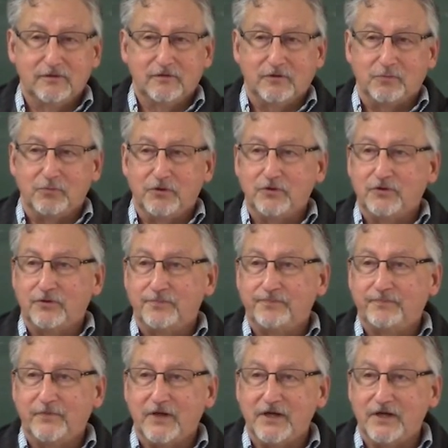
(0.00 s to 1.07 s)
computer.
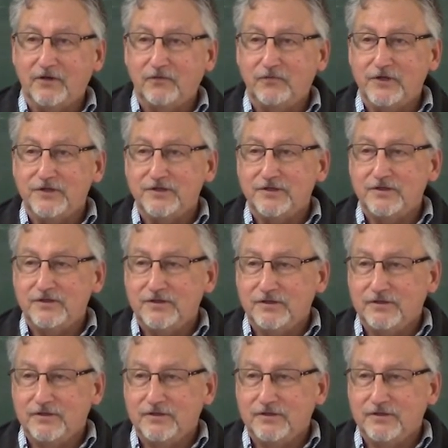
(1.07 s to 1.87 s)
Any other reasons?